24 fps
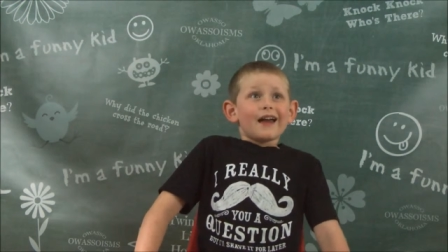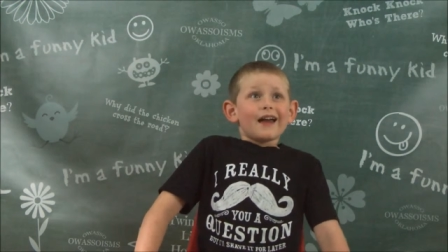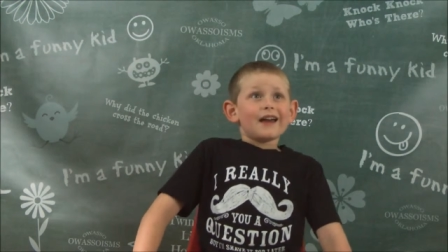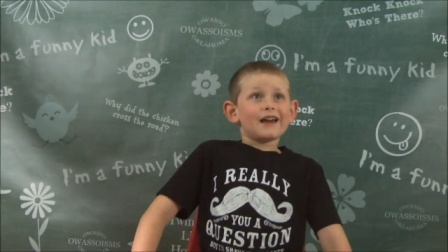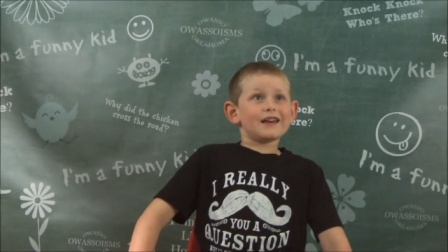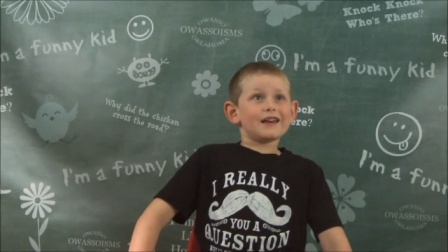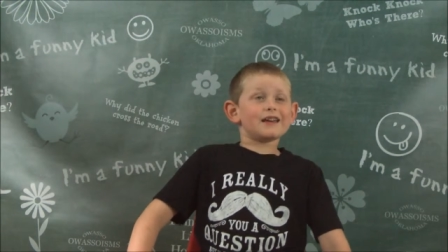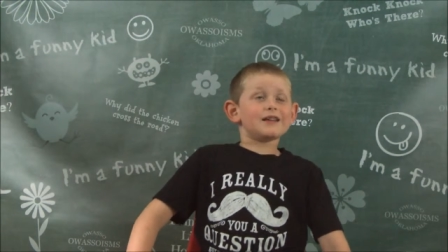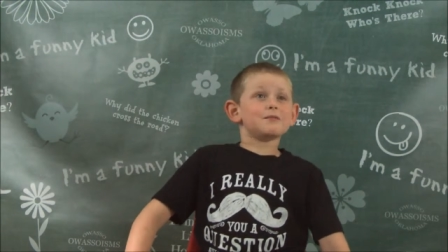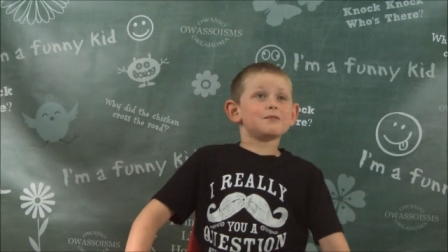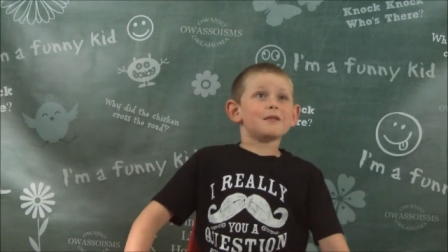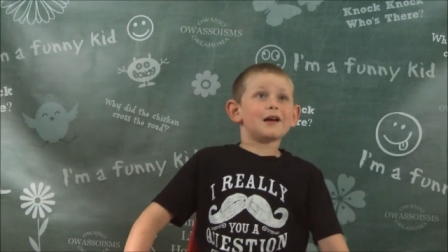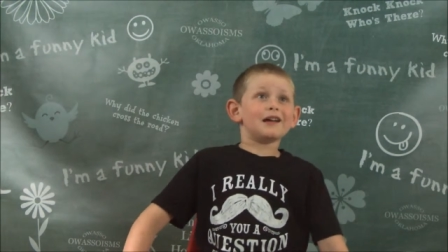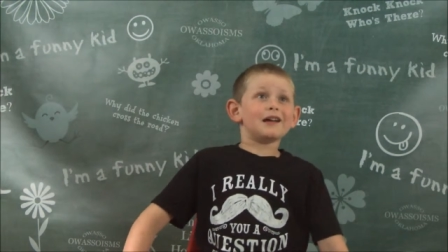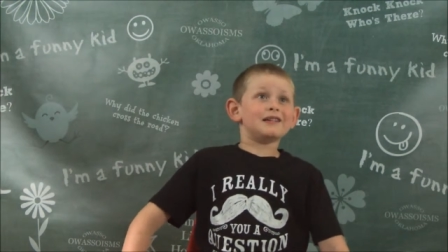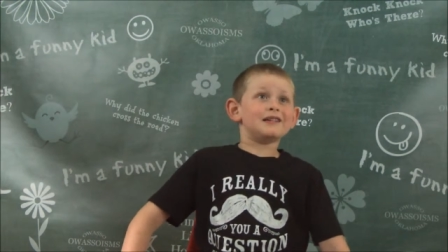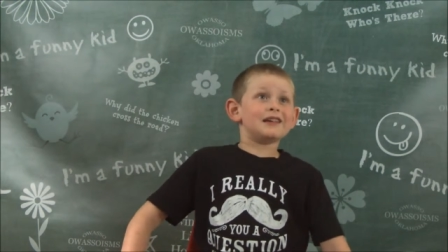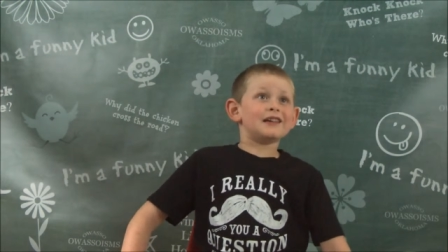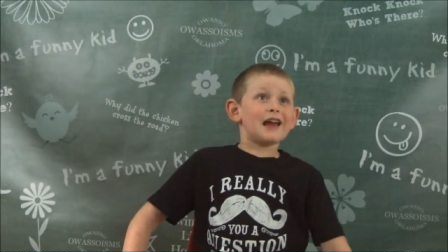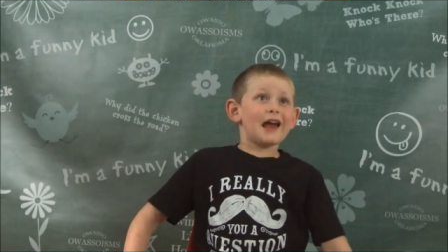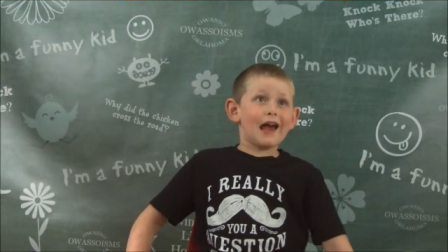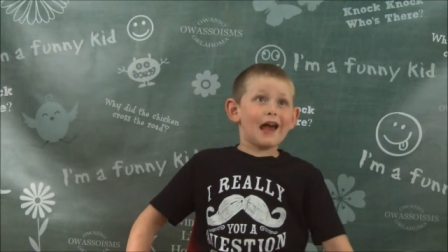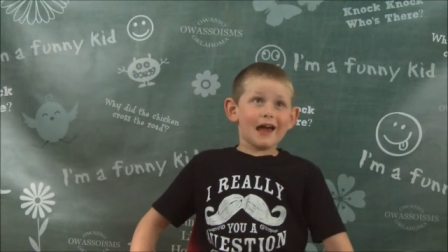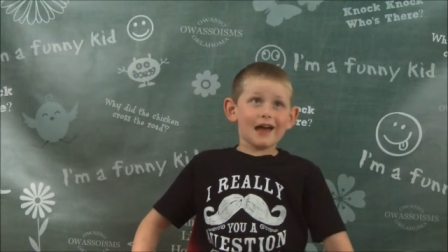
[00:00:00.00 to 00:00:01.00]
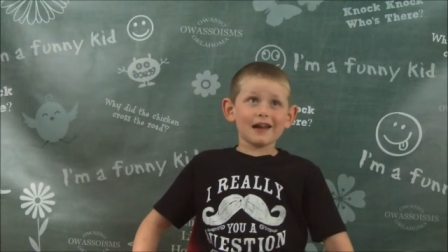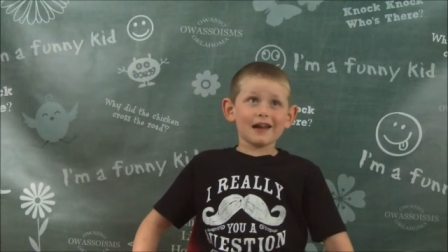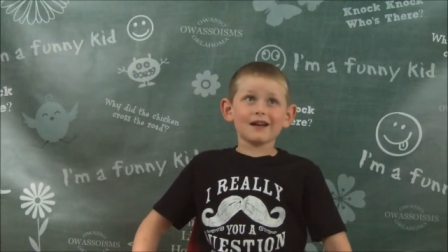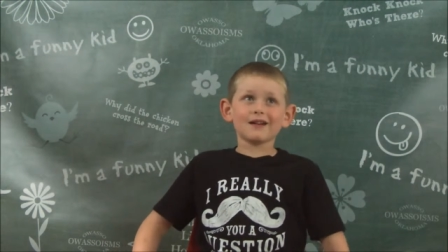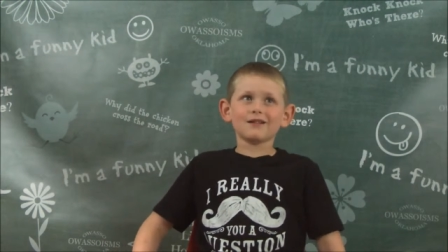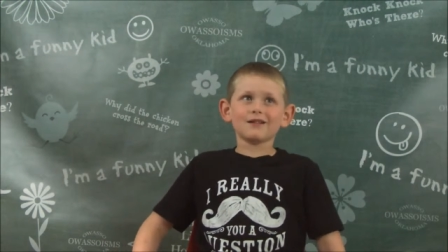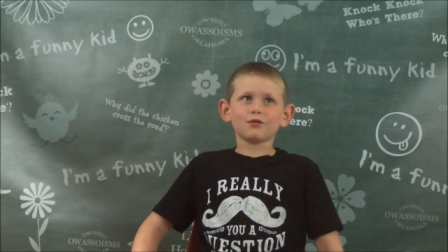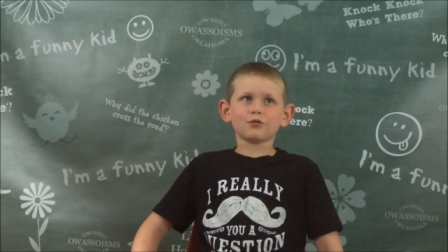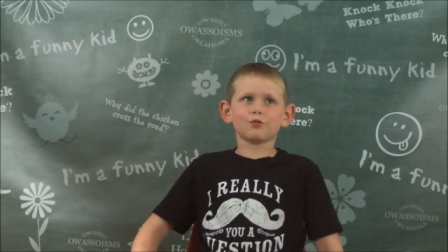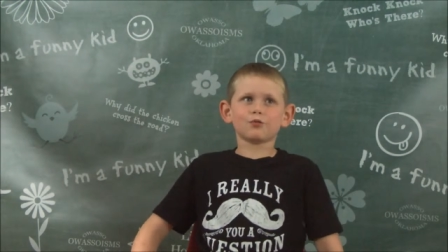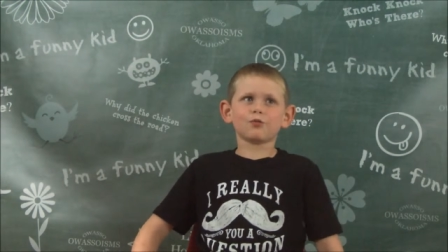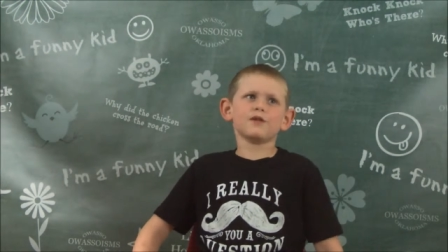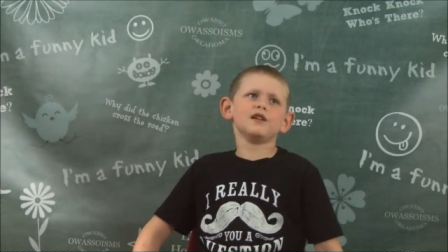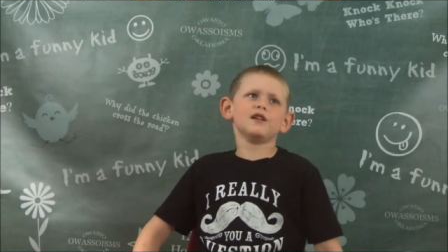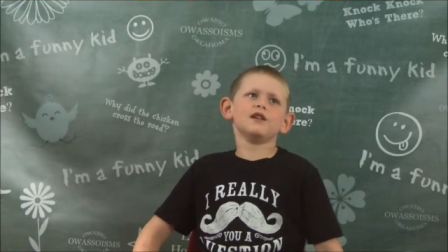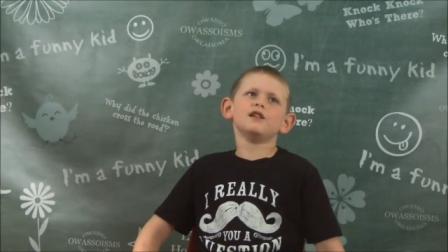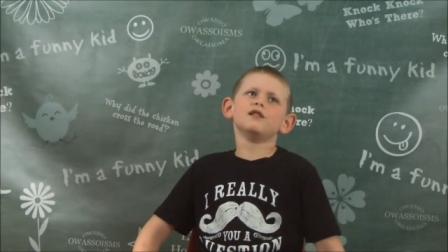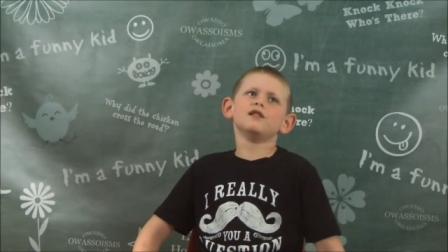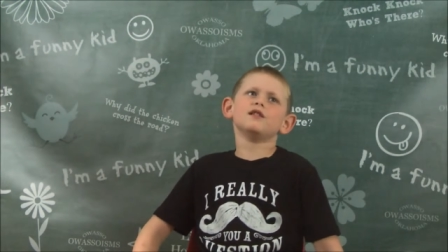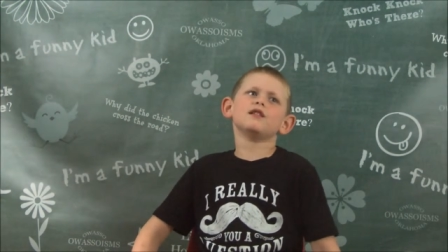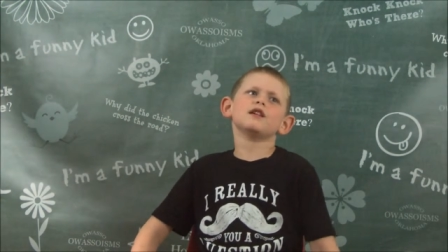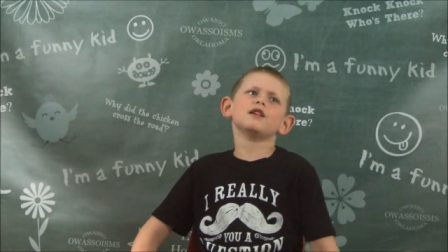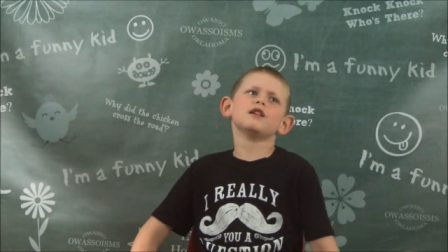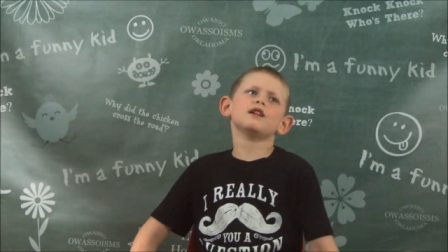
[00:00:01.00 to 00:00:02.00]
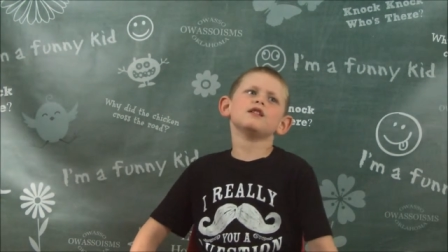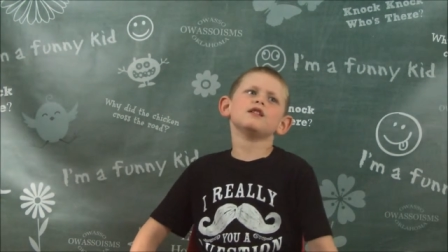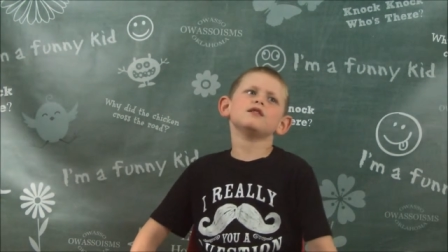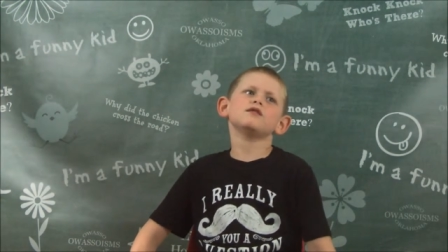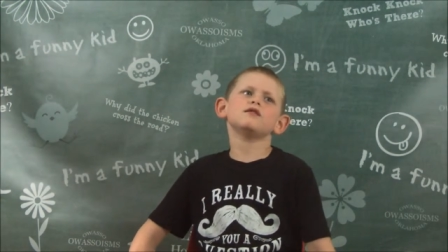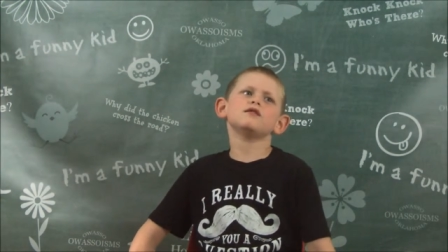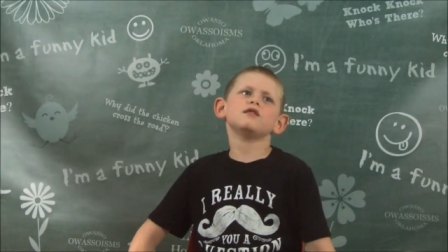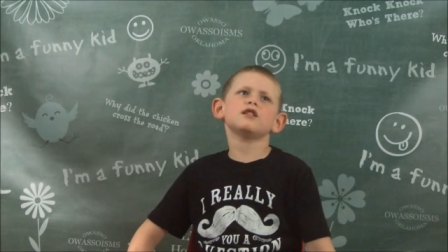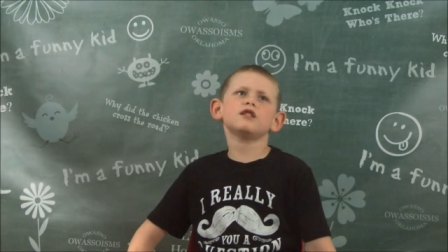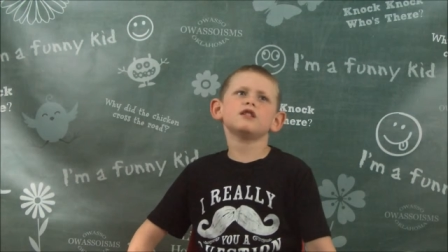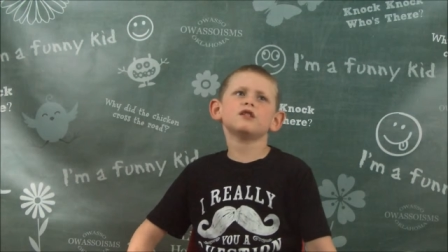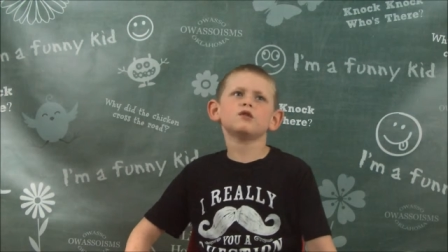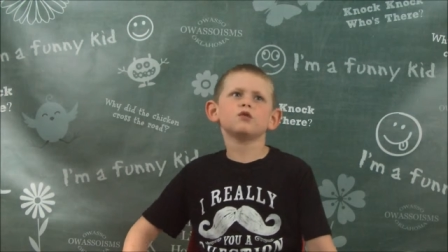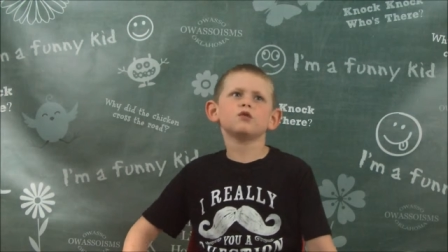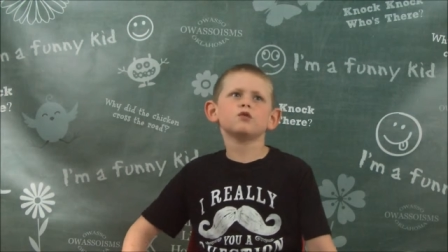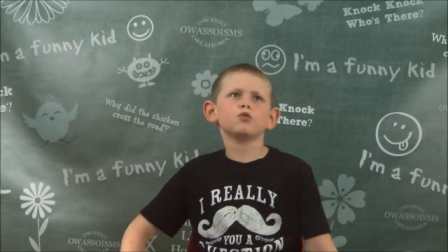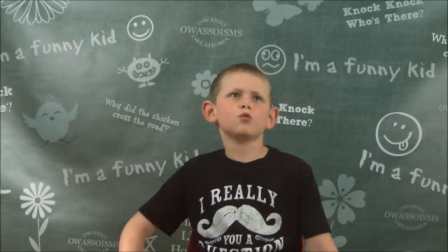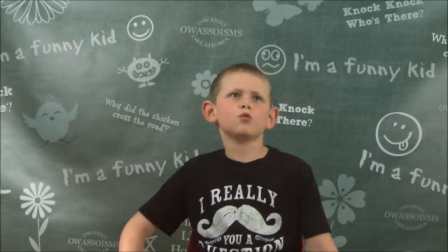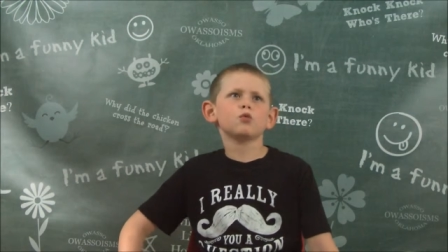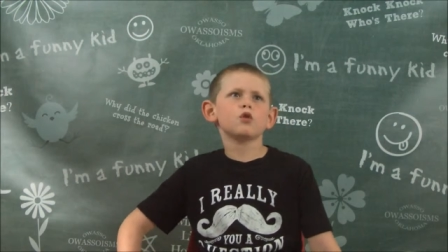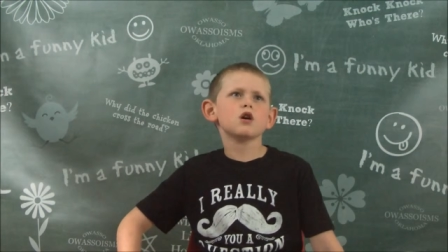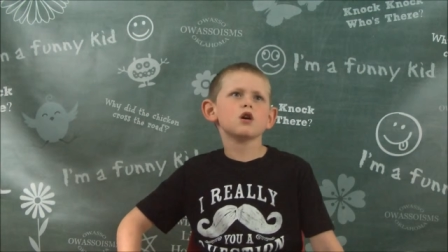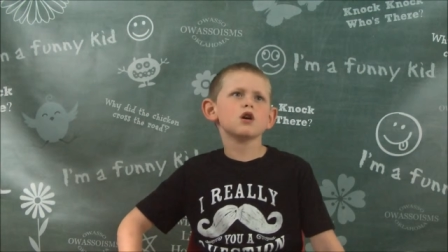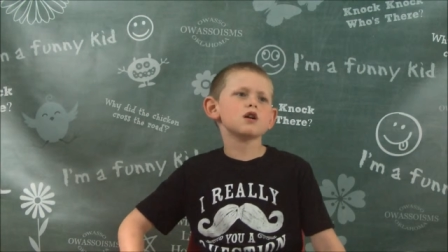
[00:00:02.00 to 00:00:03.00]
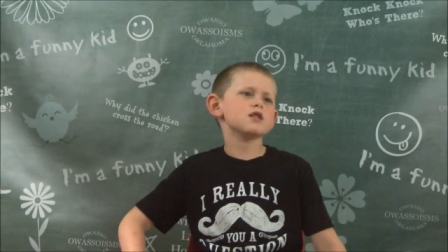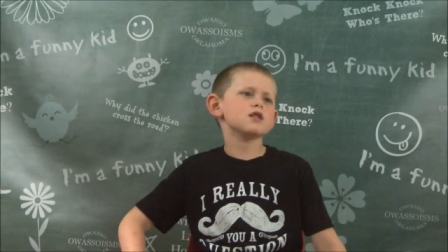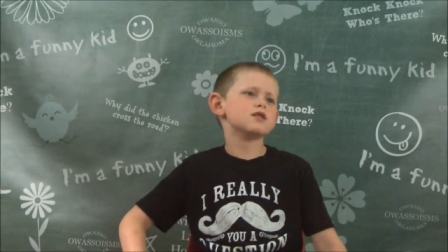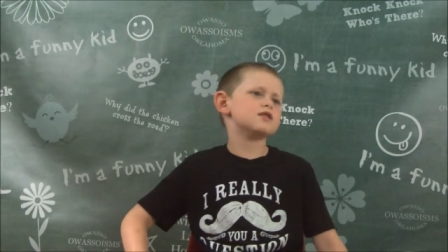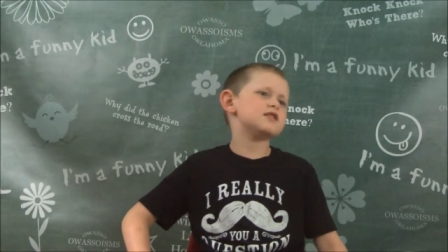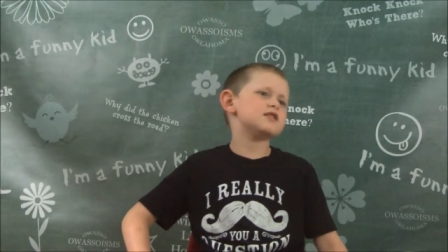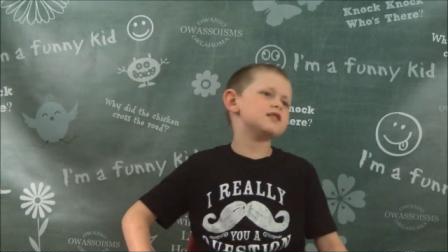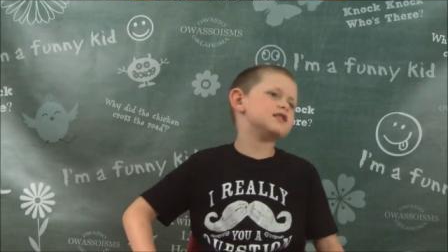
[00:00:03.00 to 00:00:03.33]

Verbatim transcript: And my dad really didn't want